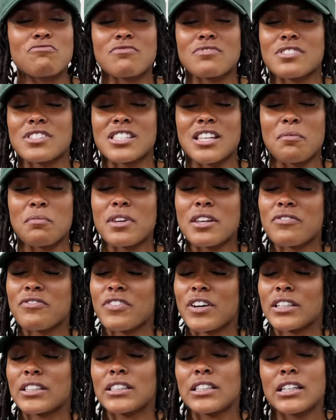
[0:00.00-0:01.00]
some of them
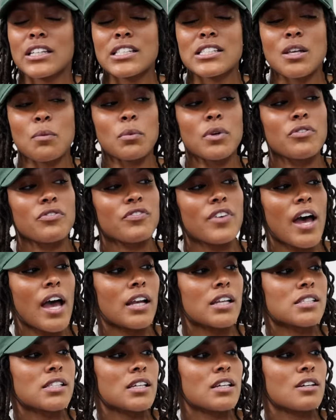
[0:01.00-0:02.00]
funny looking, some of them
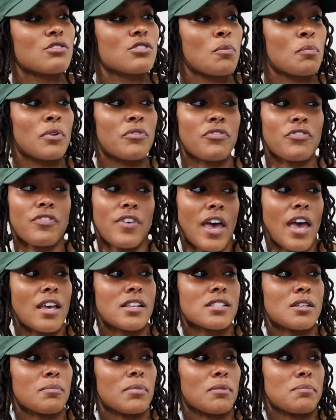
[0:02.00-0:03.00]
fine as hell, some of them fat,
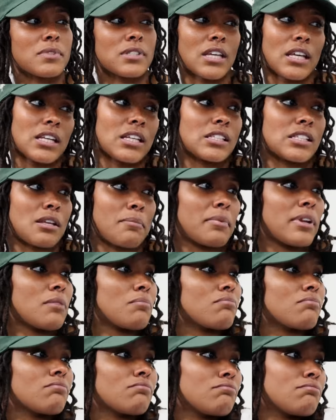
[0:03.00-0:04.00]
some of them skinny, some of
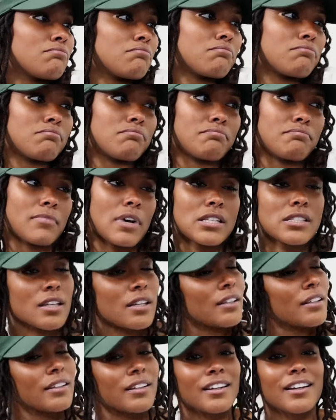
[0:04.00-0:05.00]
them
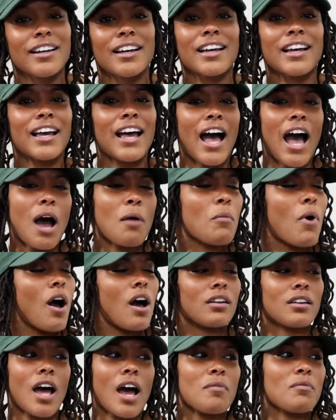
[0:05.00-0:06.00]
muscular. I'm
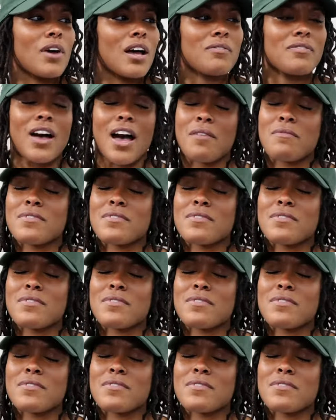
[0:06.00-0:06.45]
all, I'm, I'm, I'm